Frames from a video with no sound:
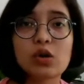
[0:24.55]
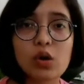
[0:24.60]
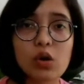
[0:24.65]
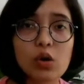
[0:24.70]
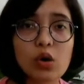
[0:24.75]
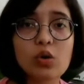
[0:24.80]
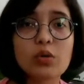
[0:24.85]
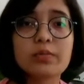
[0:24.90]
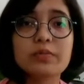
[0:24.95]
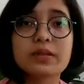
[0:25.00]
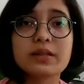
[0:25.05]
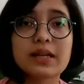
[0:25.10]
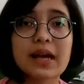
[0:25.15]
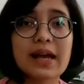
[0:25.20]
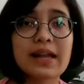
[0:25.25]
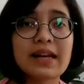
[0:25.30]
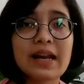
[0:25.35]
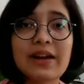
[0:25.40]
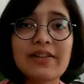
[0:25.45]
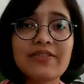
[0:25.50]
homes
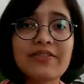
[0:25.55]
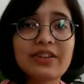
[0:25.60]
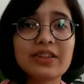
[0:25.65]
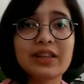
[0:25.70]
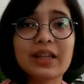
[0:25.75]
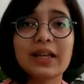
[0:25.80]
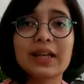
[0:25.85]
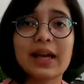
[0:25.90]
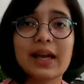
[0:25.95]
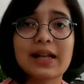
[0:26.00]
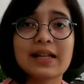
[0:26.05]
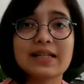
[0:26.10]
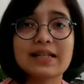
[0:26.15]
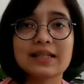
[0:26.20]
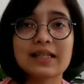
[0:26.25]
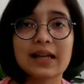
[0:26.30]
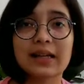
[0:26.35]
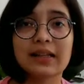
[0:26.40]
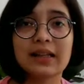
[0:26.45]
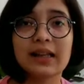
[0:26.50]
and everything else
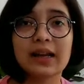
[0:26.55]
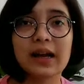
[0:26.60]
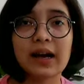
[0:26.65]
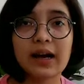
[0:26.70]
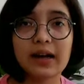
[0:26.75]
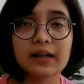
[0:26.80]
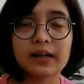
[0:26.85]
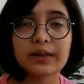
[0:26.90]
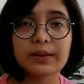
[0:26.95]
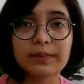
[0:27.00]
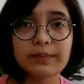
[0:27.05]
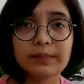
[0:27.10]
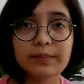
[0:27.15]
that they had.